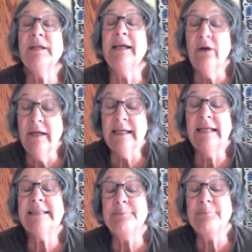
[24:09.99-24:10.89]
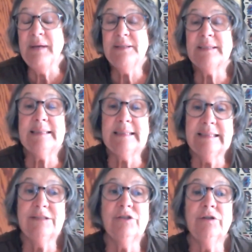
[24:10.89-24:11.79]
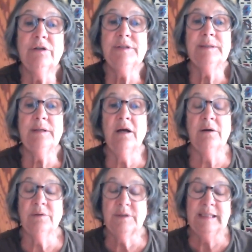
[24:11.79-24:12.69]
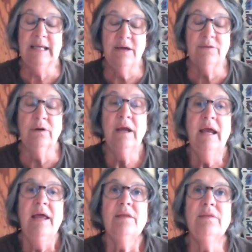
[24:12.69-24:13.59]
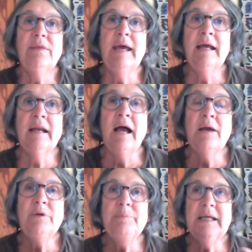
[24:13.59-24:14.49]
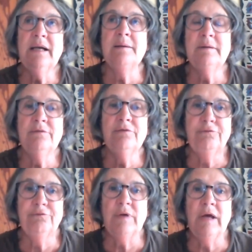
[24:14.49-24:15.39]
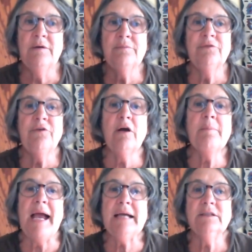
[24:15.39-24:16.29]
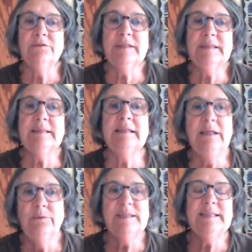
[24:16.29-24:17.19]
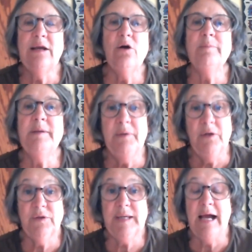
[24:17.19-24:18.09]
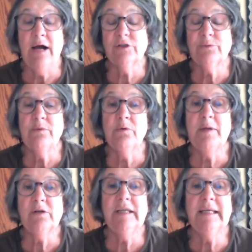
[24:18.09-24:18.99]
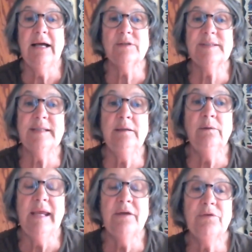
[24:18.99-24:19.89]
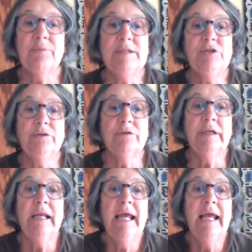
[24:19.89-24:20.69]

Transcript: Larry and I made this decision together, that I would become a farm activist, and he would stay home and milk the cows. We were milking cows then, and we had 3 children.